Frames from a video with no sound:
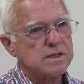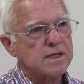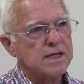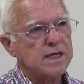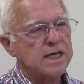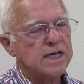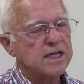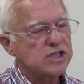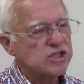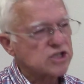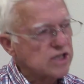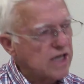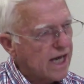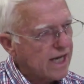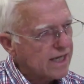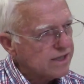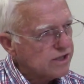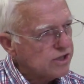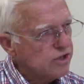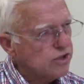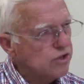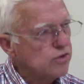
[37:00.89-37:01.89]
It's
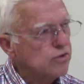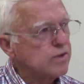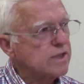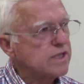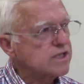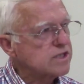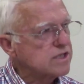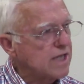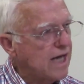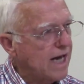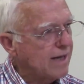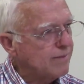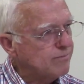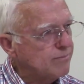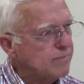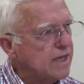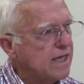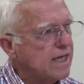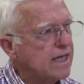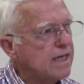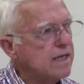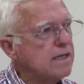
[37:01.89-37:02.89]
not you, it's not
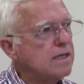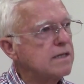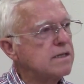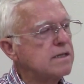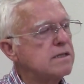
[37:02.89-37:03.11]
me,